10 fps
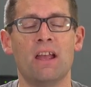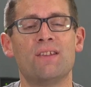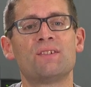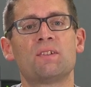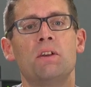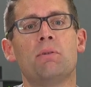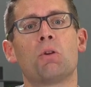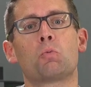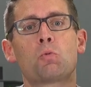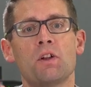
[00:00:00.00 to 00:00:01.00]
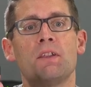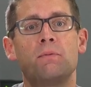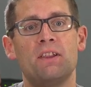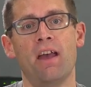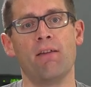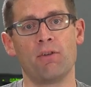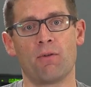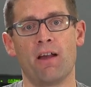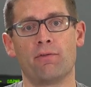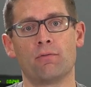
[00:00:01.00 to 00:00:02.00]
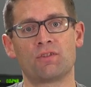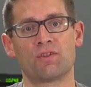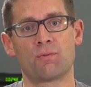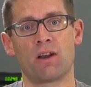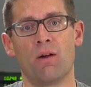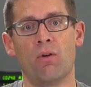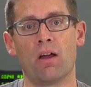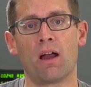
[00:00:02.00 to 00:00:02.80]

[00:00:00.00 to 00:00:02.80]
This is going to be a really, really heavy rifle, which is what I want.